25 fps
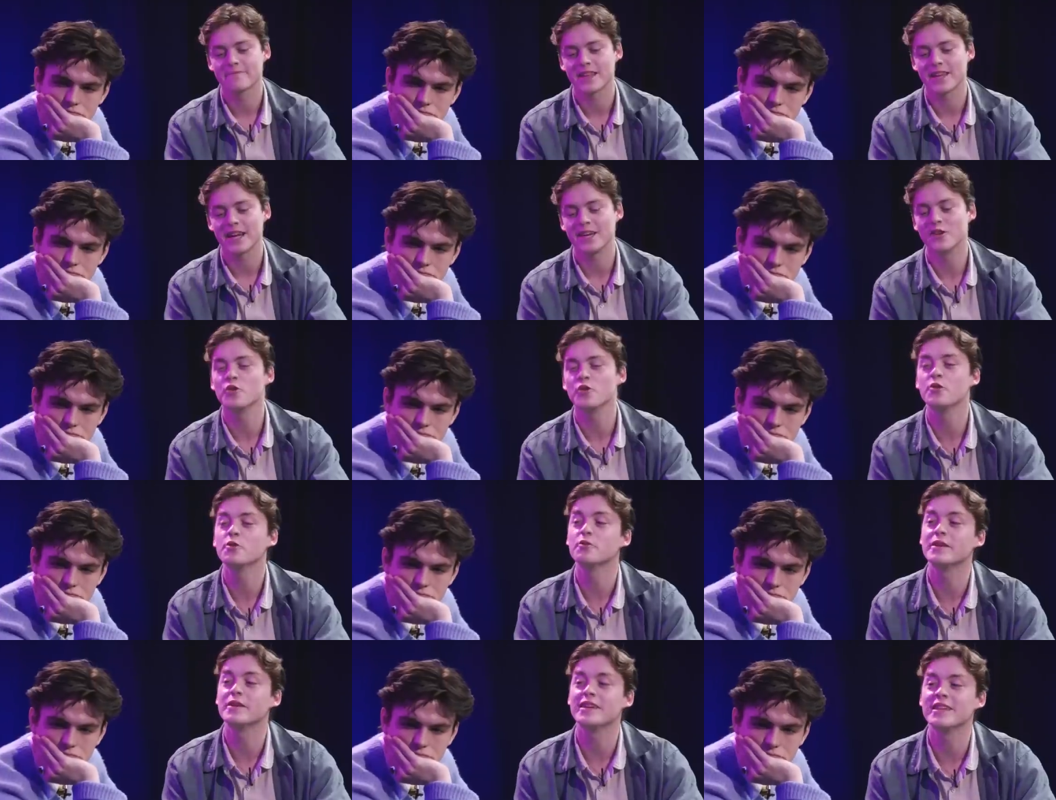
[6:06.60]
Speaker 1: I know
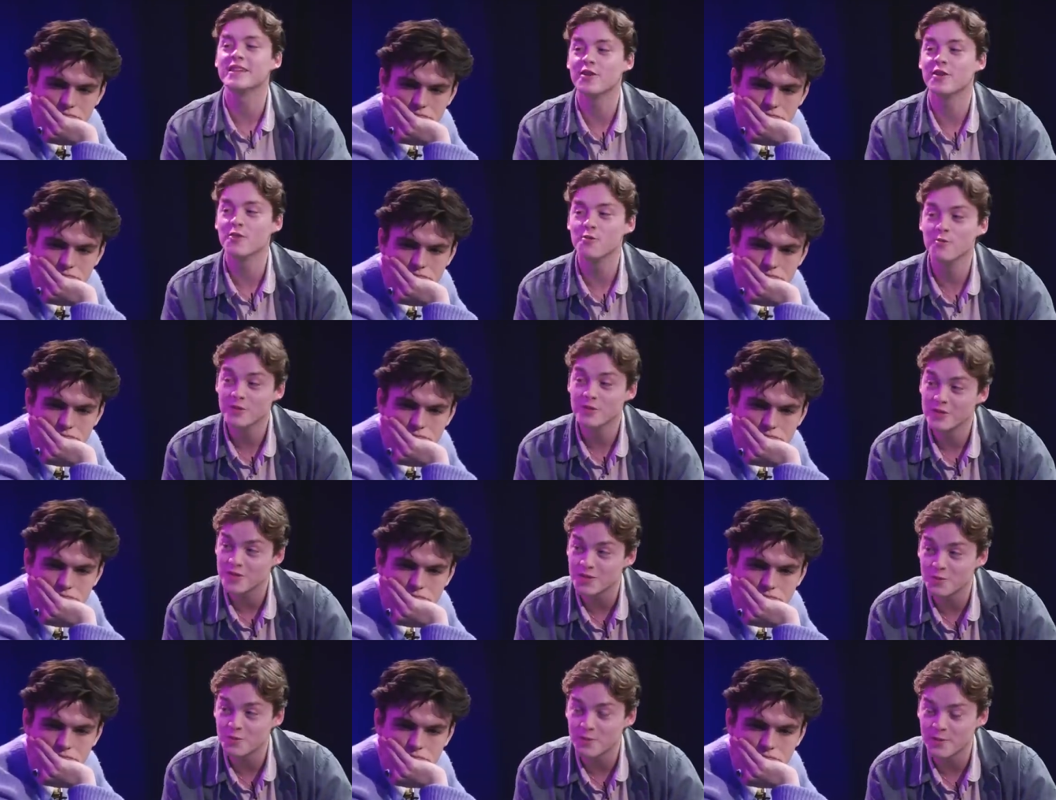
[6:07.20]
who it
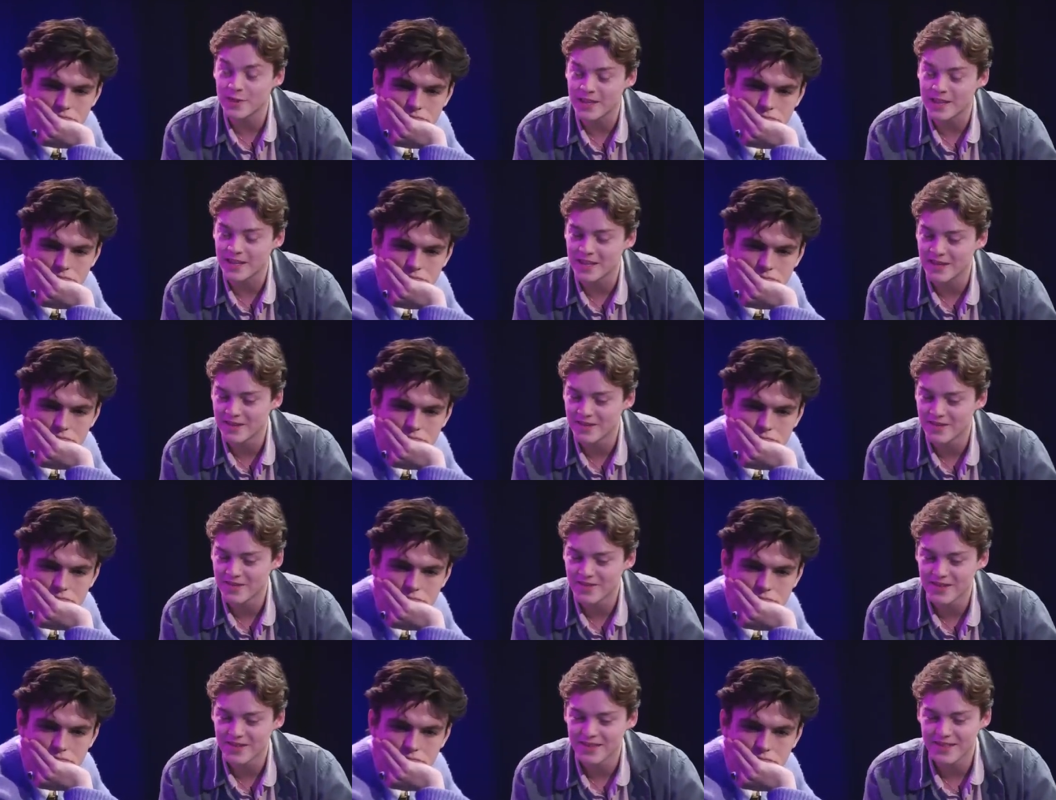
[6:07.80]
used to be,
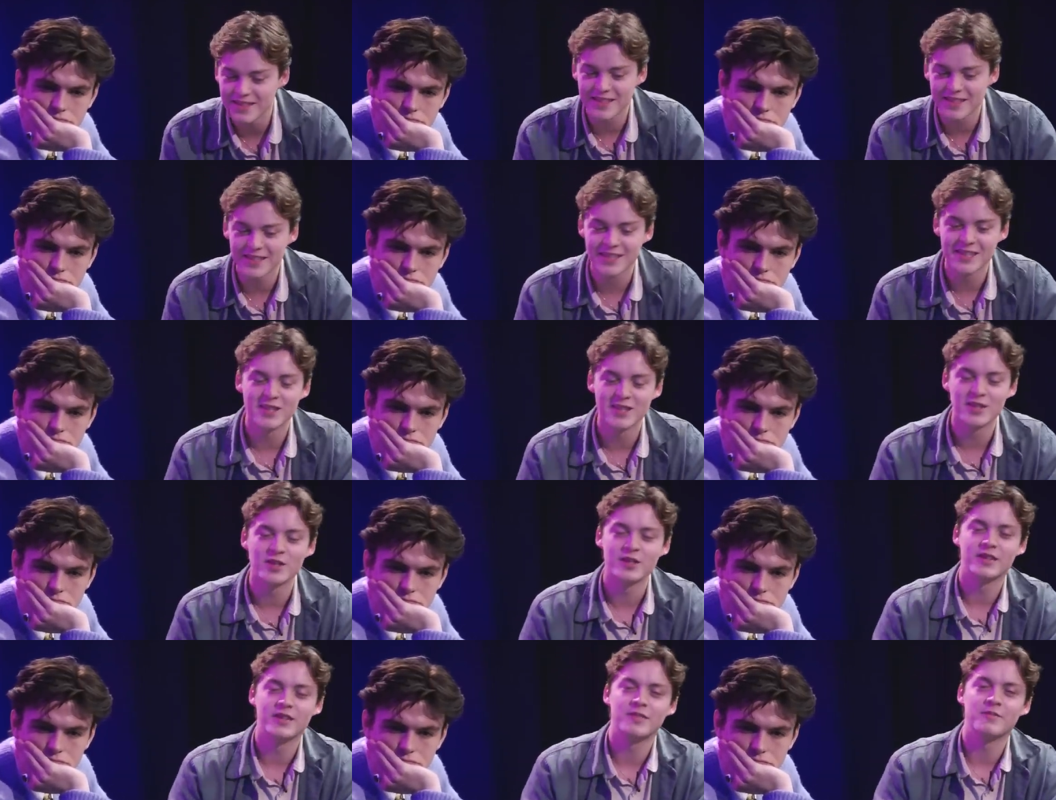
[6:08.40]

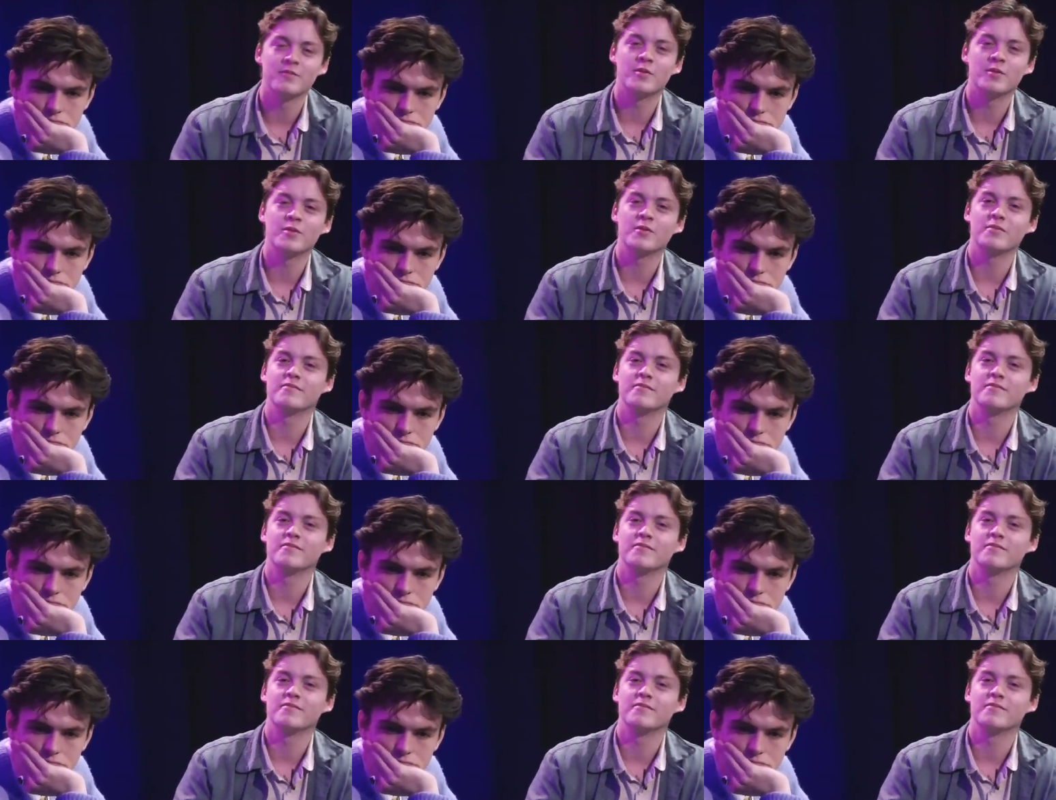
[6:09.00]
but